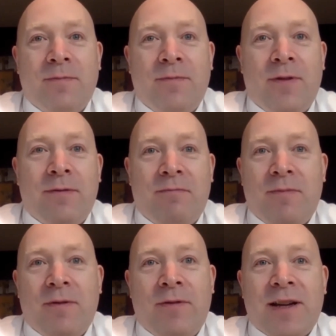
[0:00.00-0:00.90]
We
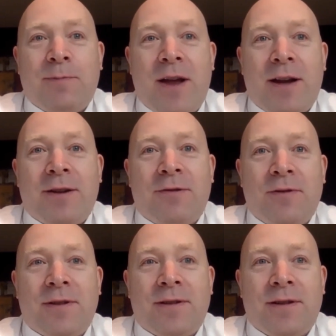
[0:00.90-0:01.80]
expect
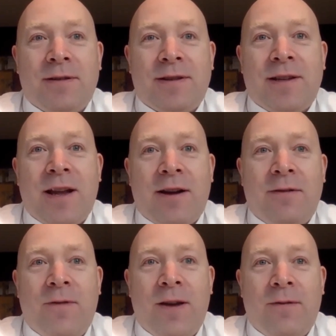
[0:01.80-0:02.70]
this
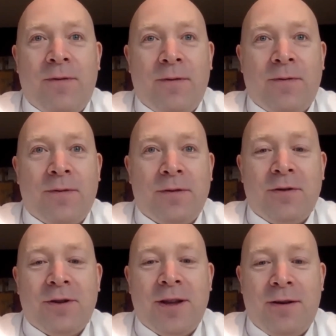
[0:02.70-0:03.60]
second wave of
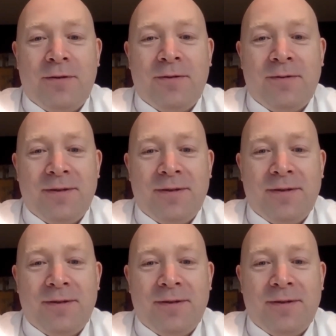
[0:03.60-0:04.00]
lockdown.